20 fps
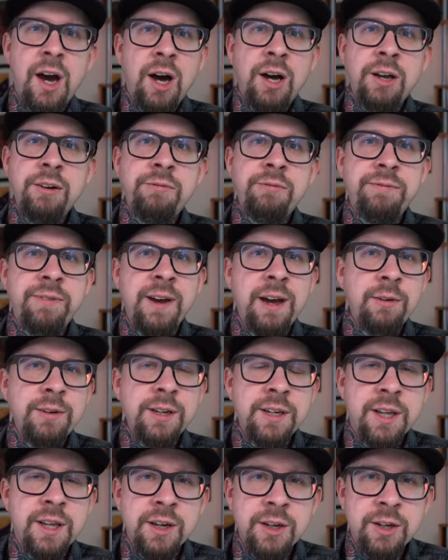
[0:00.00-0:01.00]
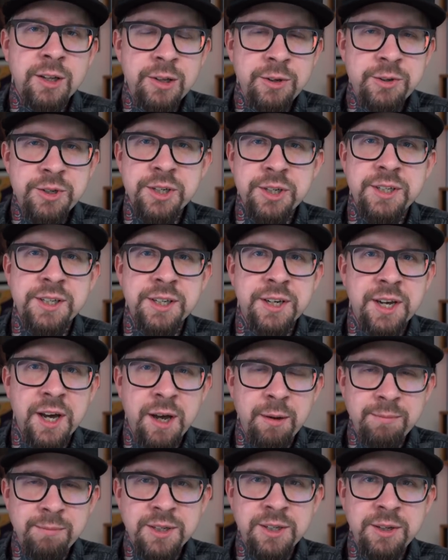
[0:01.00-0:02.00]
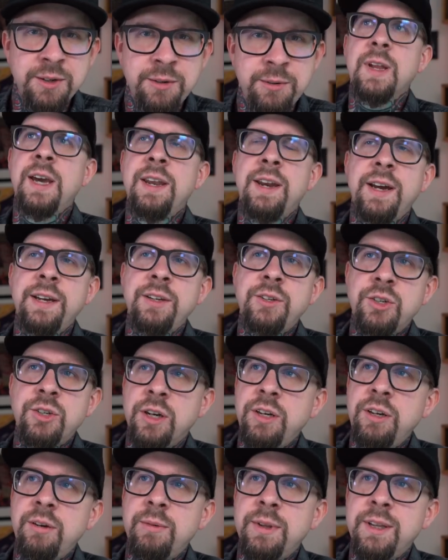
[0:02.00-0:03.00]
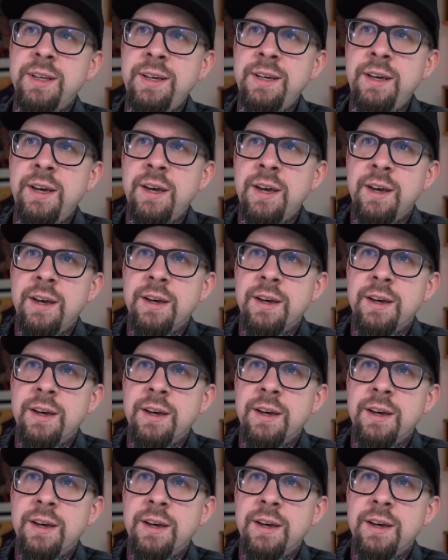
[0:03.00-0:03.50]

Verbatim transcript: unfounded conclusion to come to, and I genuinely